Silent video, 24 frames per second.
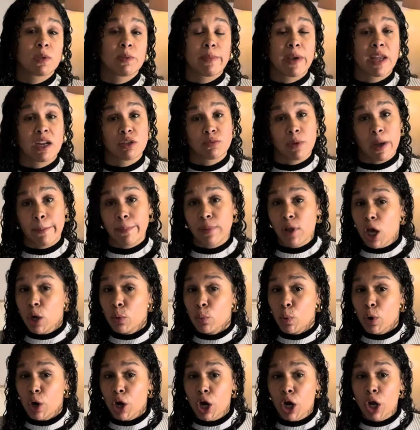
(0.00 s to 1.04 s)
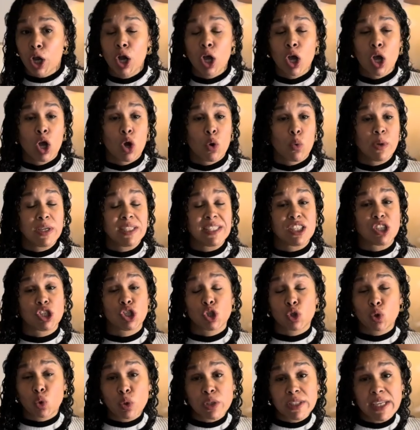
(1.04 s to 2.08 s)
me manage my blood work. We did
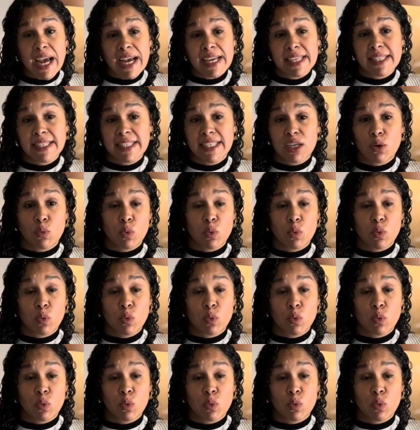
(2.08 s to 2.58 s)
stool testing,